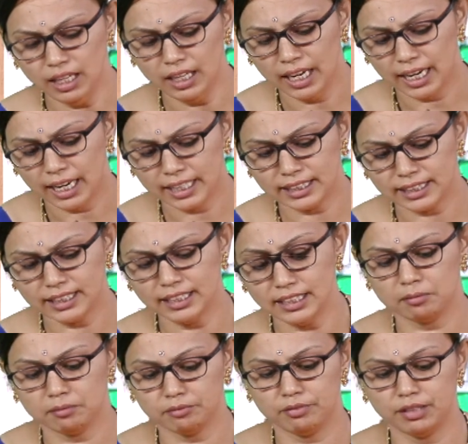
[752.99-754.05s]
and this
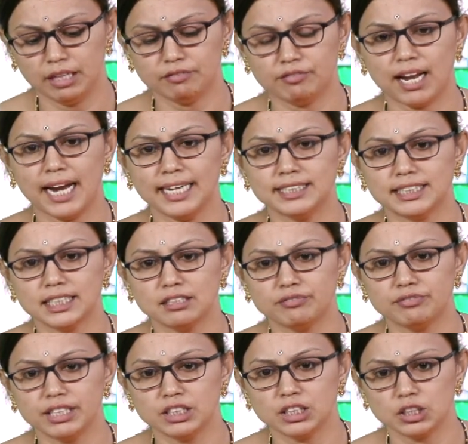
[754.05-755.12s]
the flat surface
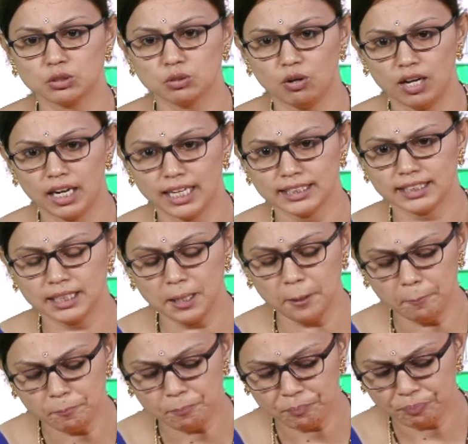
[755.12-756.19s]
is called as a
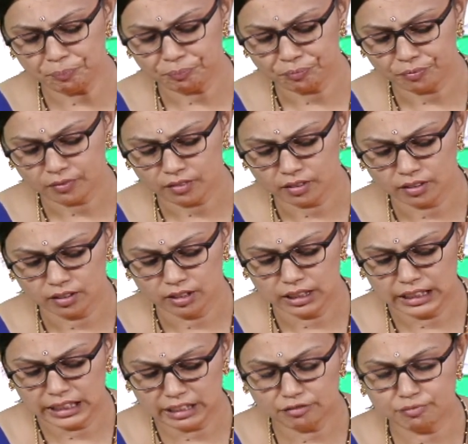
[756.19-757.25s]

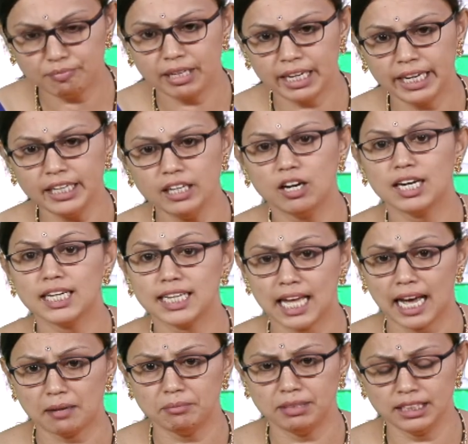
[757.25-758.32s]
leaf blade or
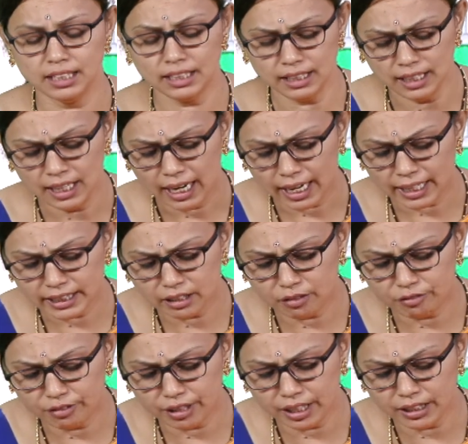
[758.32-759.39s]
lamina, and the
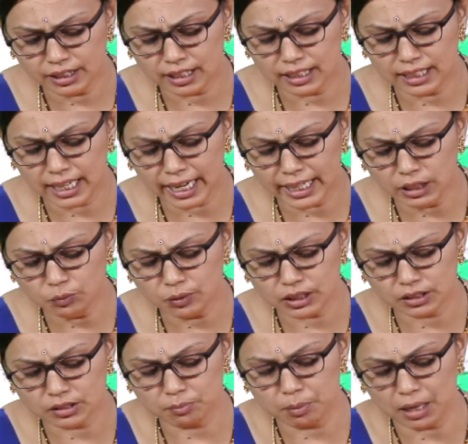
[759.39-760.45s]
vein, the line which
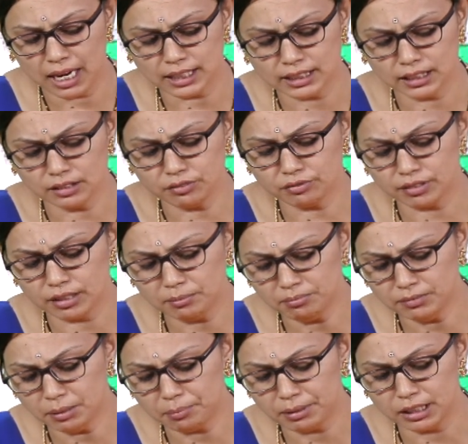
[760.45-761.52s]
passes from the
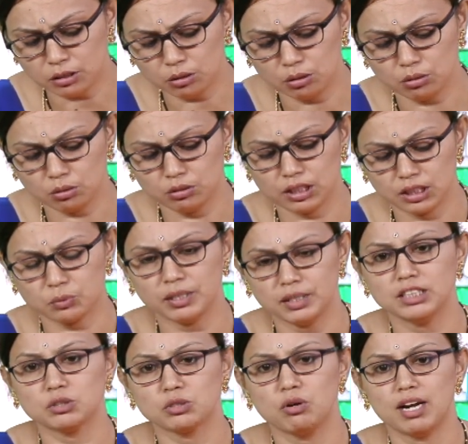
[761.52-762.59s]
petiole to this one is
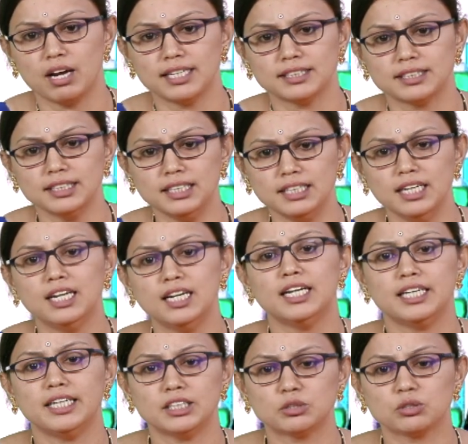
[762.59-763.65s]
called as a, it
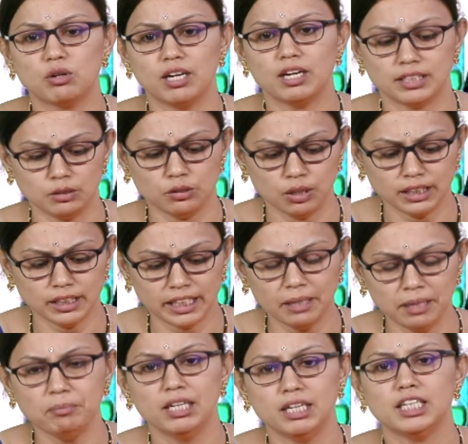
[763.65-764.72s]
is called to the tip
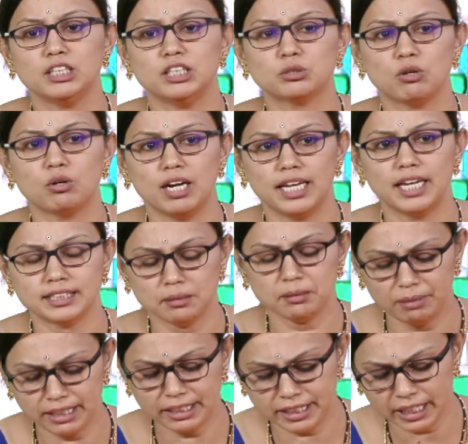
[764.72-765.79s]
is called as a
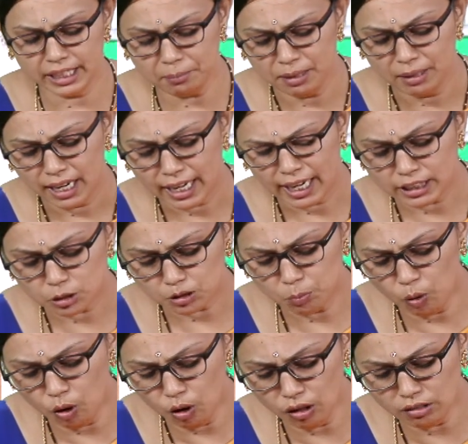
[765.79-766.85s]
midrib, and small
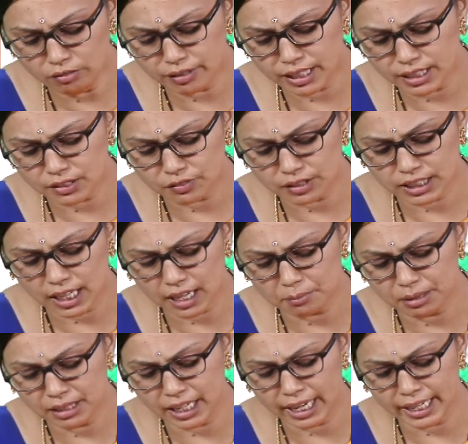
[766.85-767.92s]
veins which have been
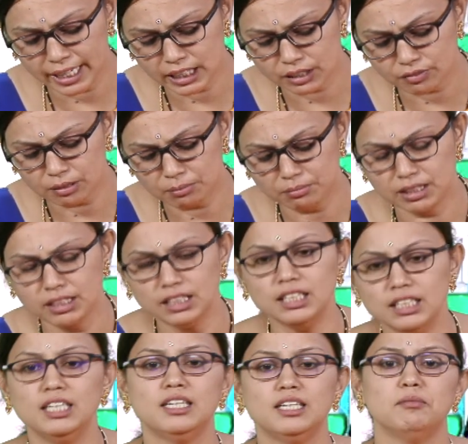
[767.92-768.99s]
arise from the
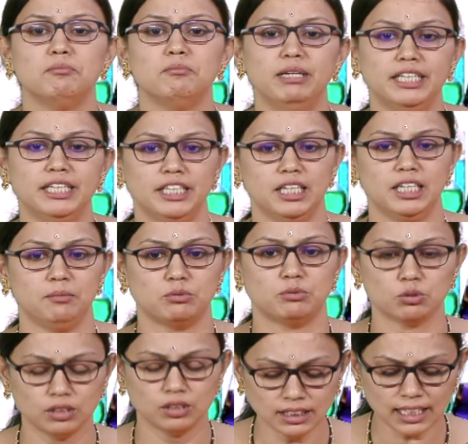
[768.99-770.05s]
midrib. So,
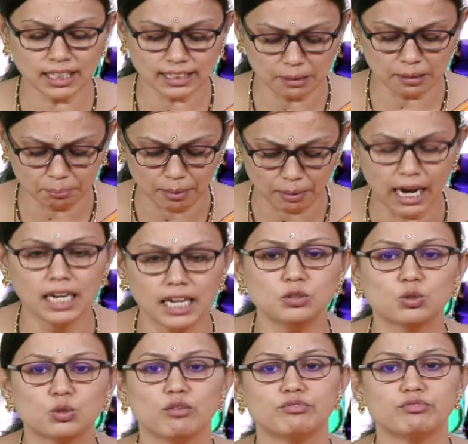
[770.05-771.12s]
these are the parts of
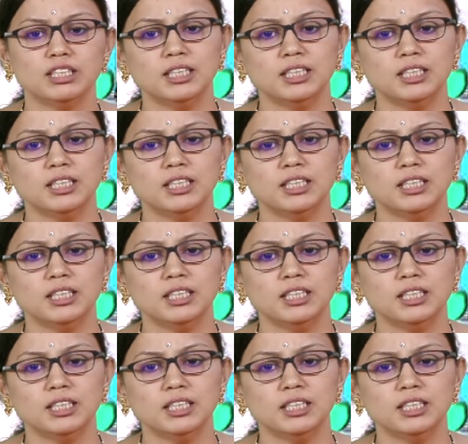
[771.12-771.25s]
the